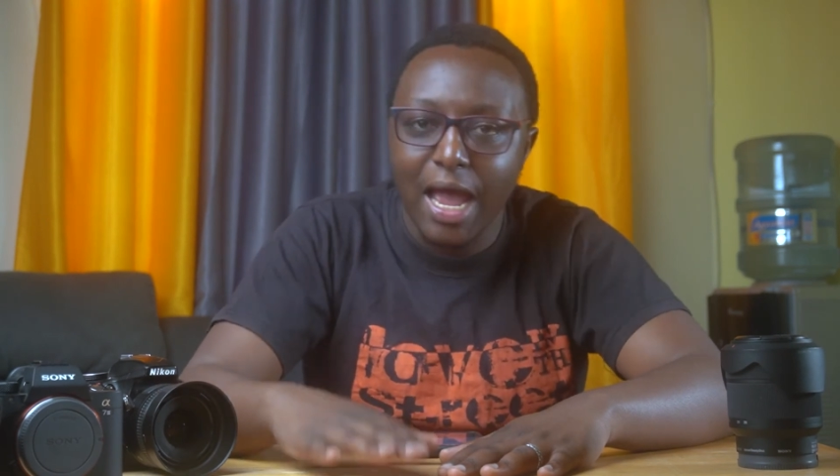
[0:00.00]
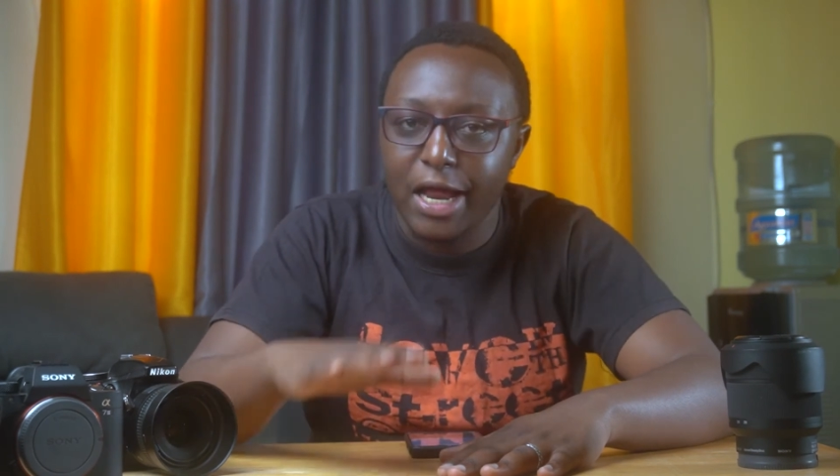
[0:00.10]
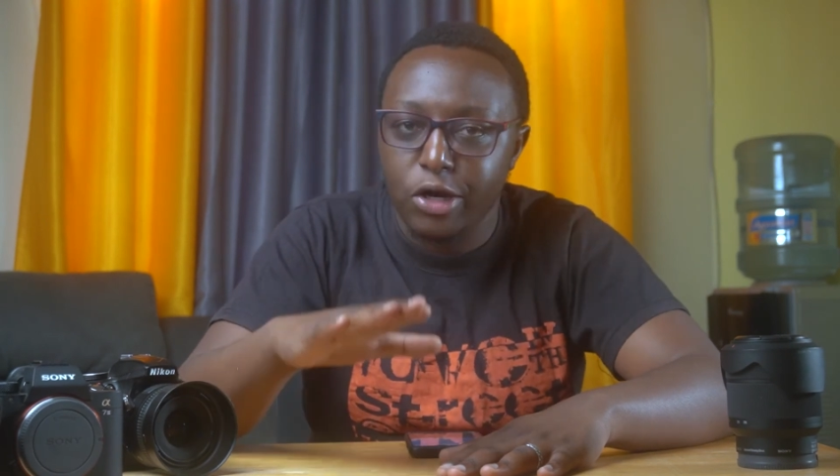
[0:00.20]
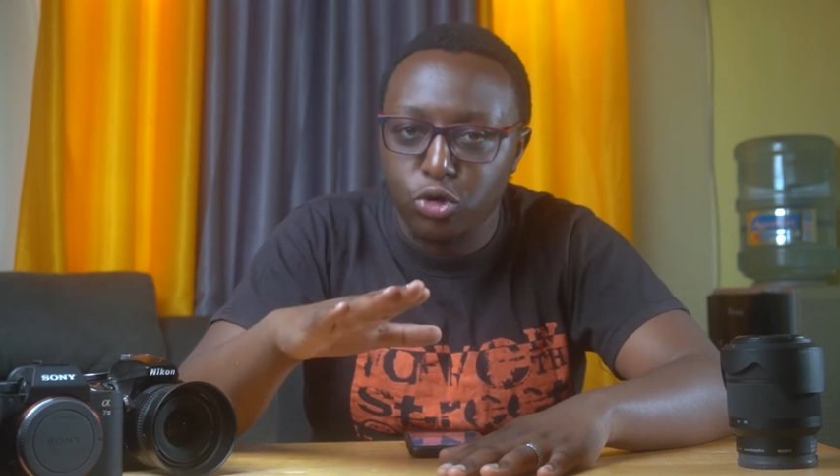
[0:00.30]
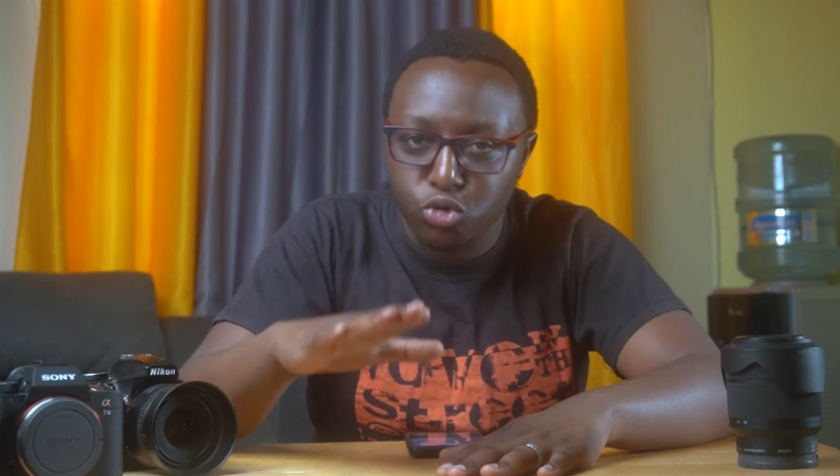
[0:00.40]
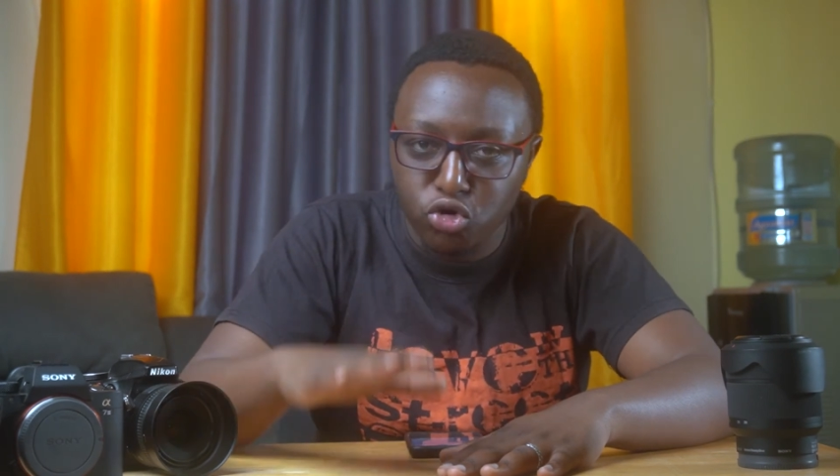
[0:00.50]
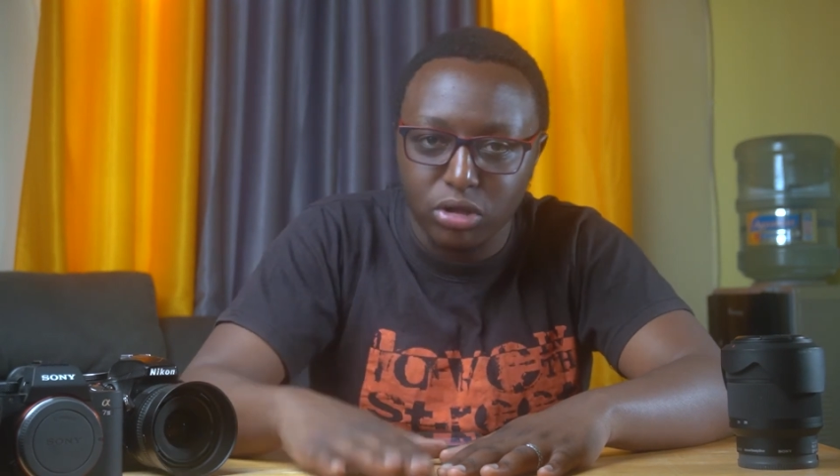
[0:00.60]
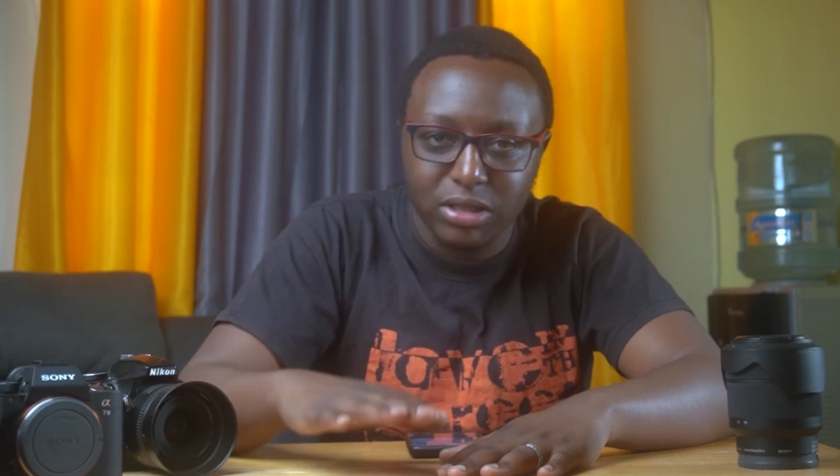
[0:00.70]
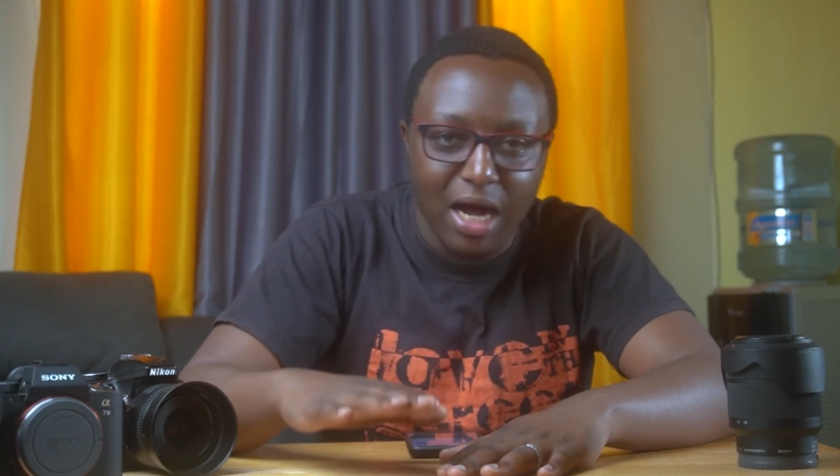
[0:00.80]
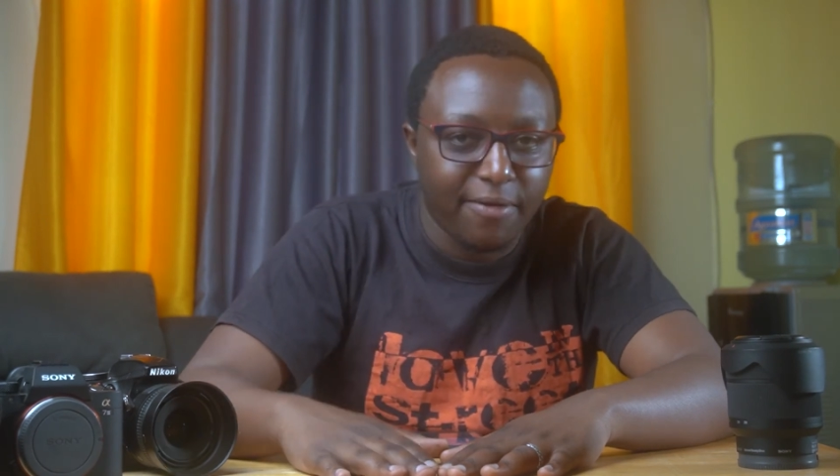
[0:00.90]
and do
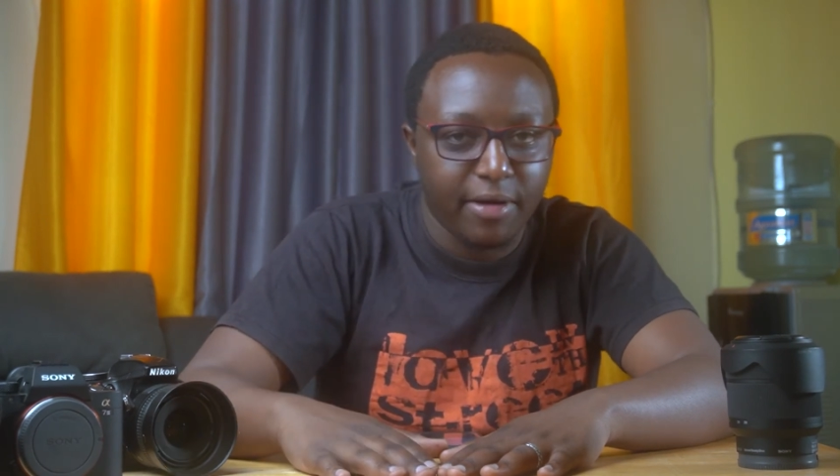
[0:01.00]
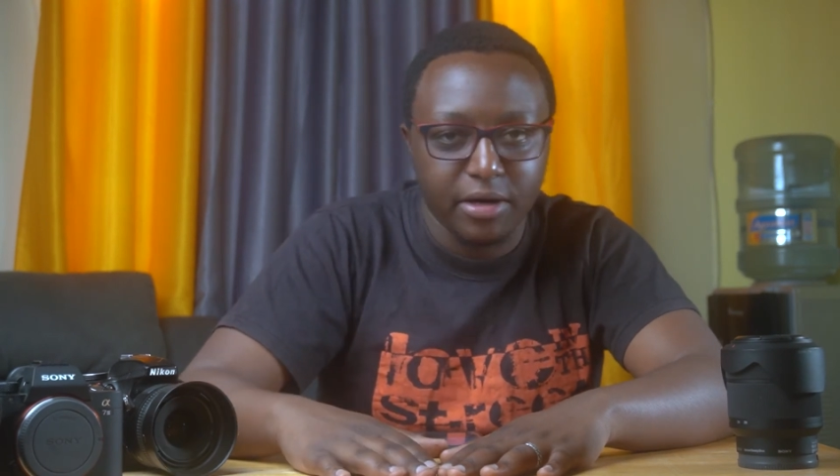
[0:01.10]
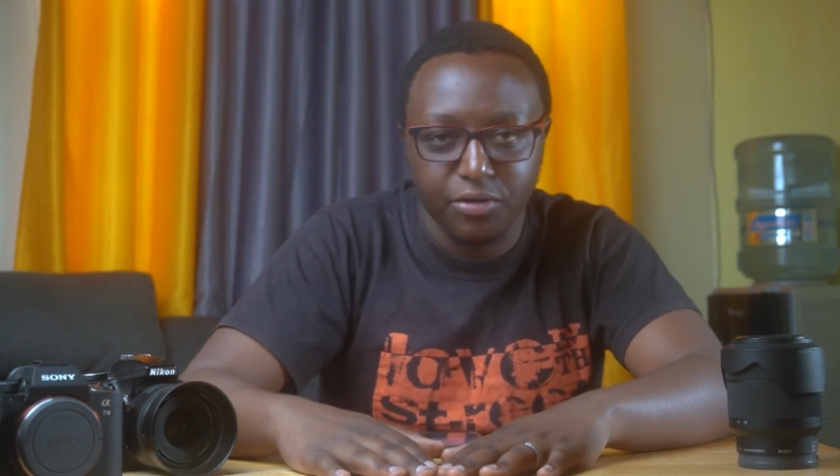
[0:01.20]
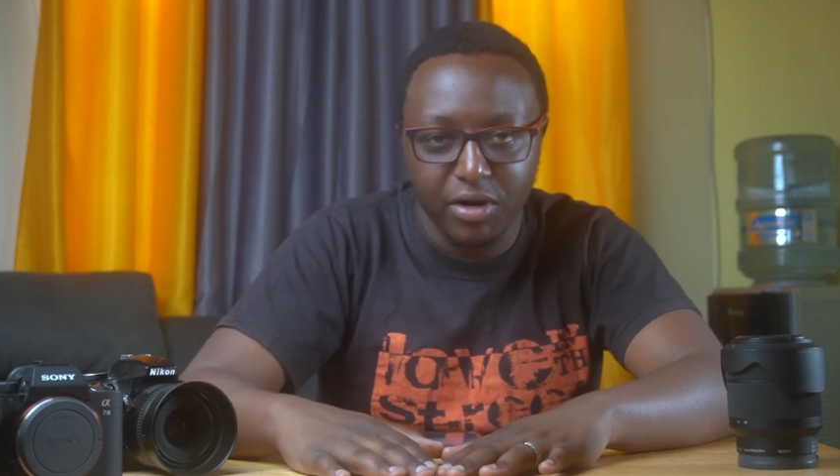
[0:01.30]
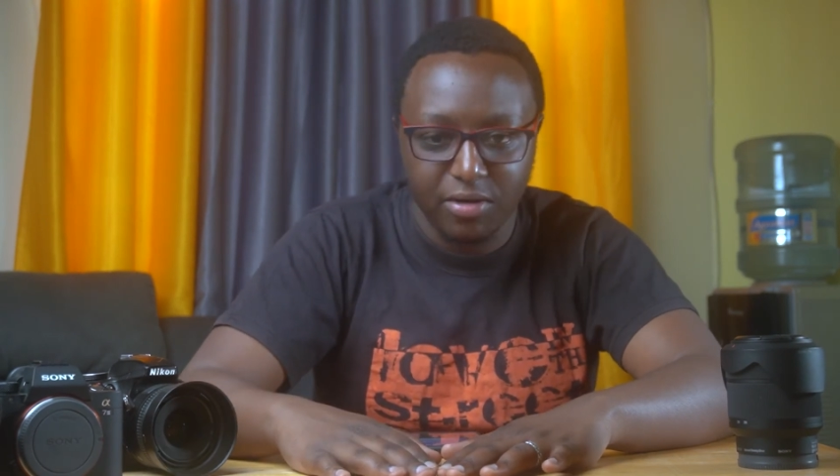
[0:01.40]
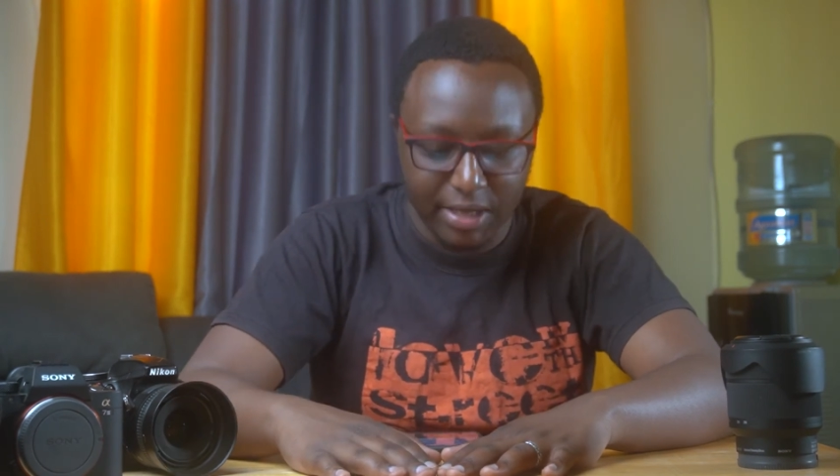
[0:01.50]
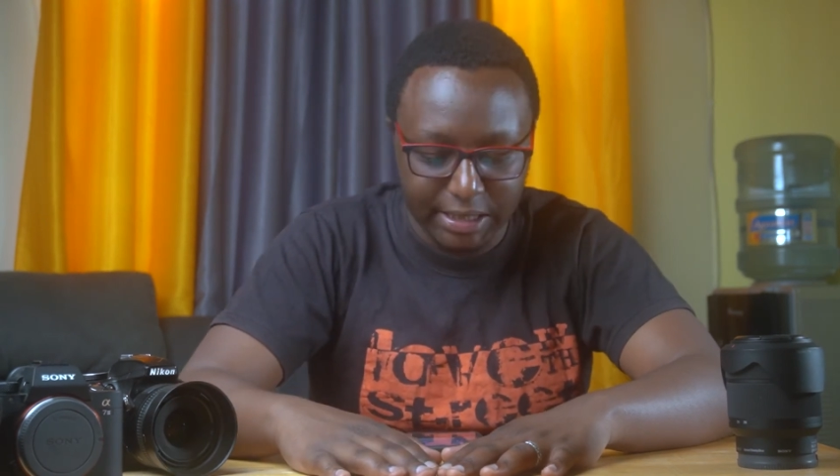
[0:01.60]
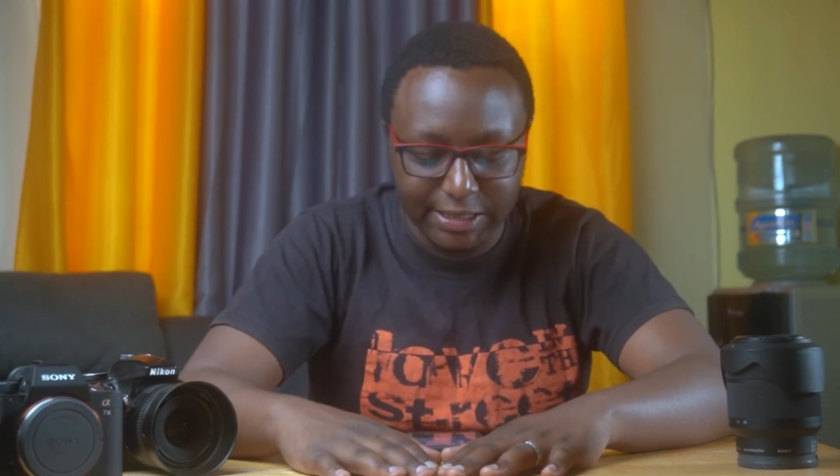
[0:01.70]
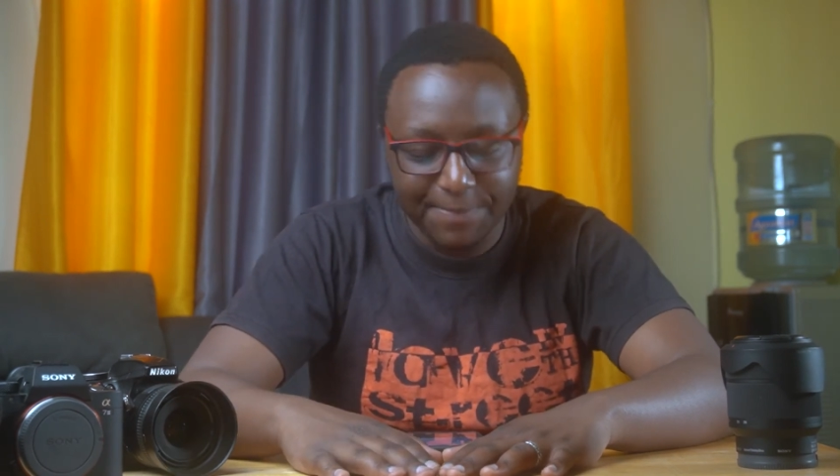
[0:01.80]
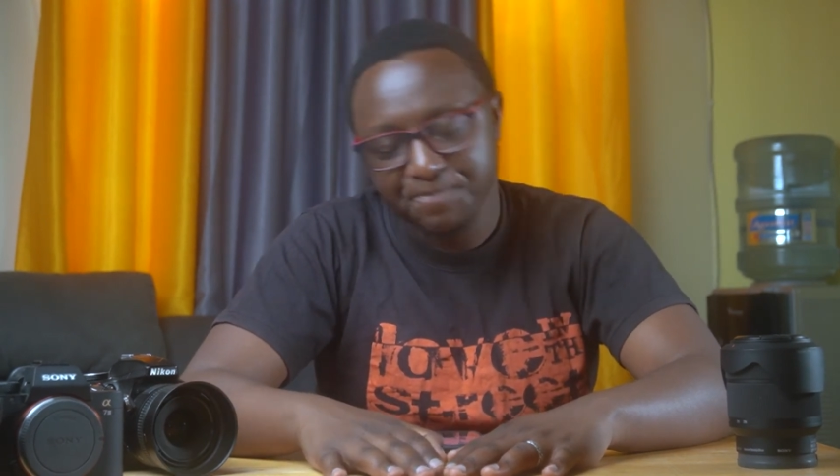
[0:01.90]
not have any
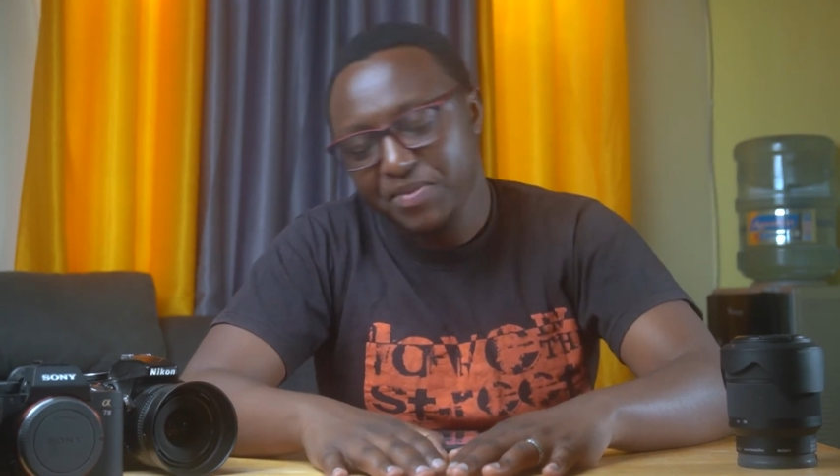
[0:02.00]
regrets.